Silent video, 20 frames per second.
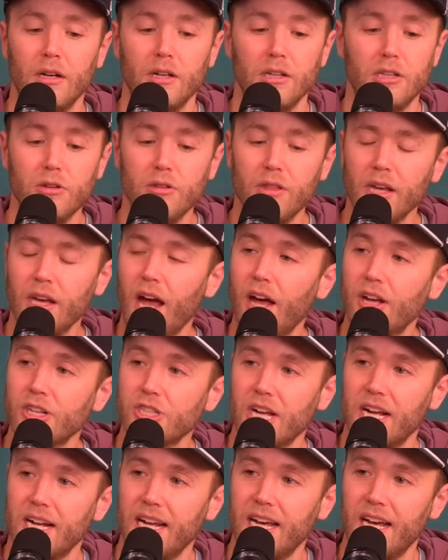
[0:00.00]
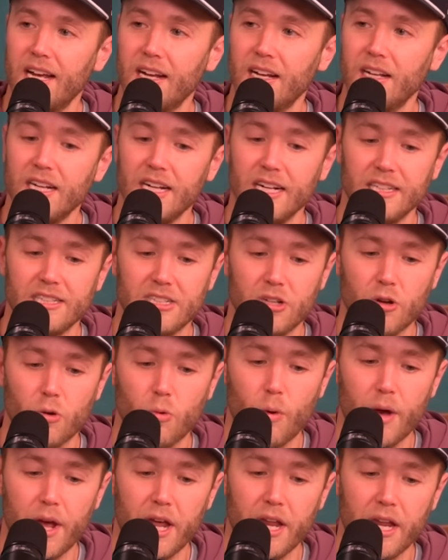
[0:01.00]
do you think Kyle Shanahan needs to
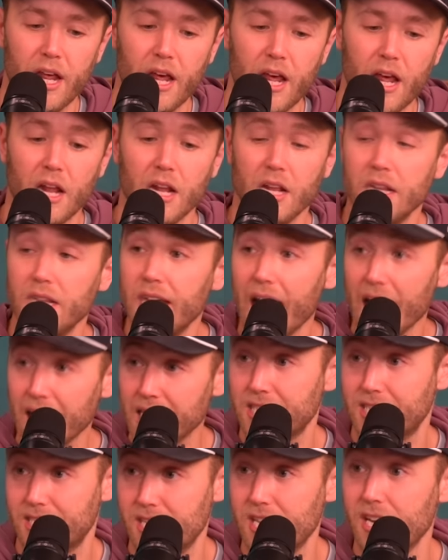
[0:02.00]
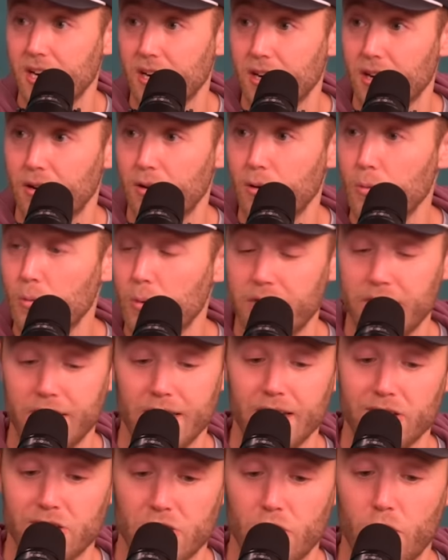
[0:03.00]
win next year with
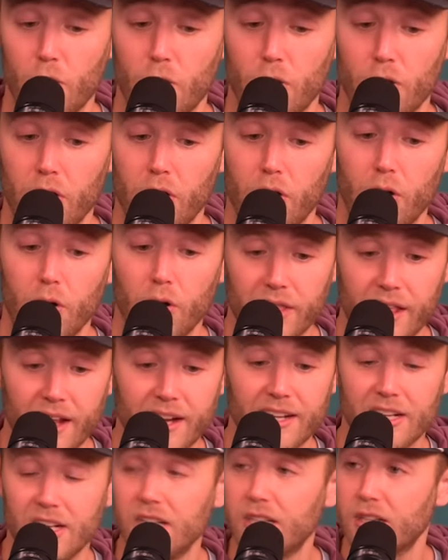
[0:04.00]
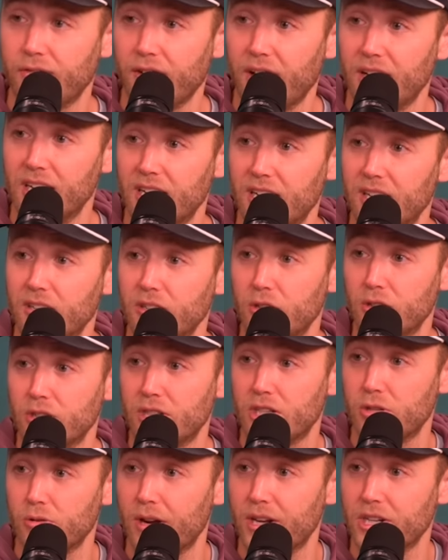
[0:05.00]
this core or that he needs to find a new
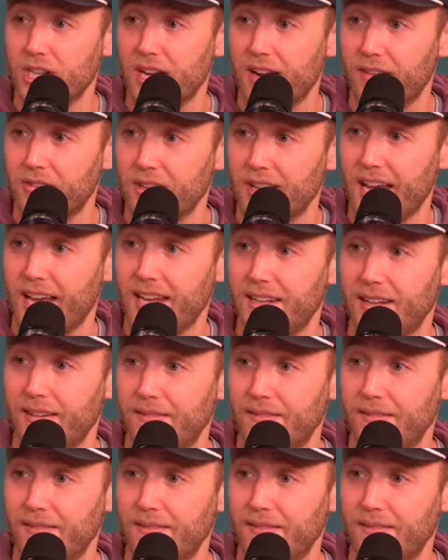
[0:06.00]
situation after that?